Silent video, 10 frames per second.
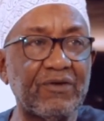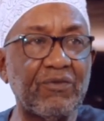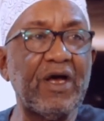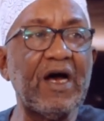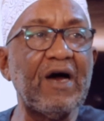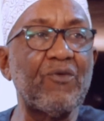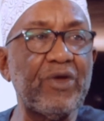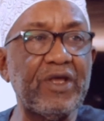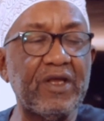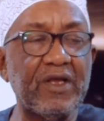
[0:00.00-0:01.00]
Where are
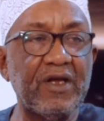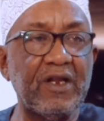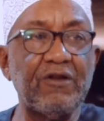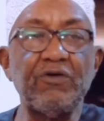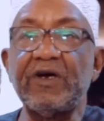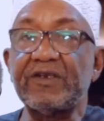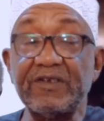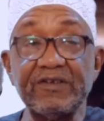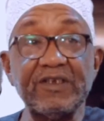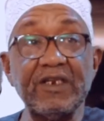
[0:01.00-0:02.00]
we? Look at
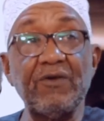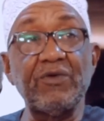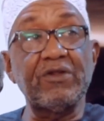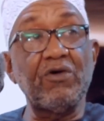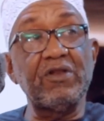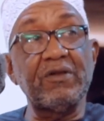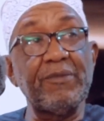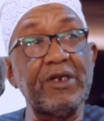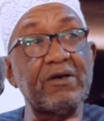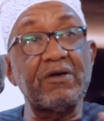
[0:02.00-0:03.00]
Tanzania with all the
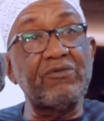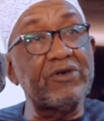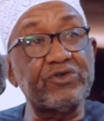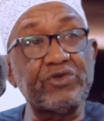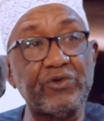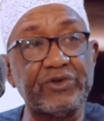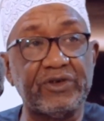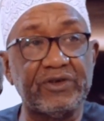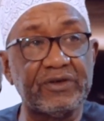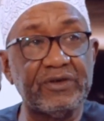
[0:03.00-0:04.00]
mineral
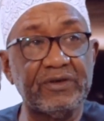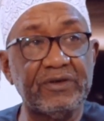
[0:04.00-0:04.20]
resources.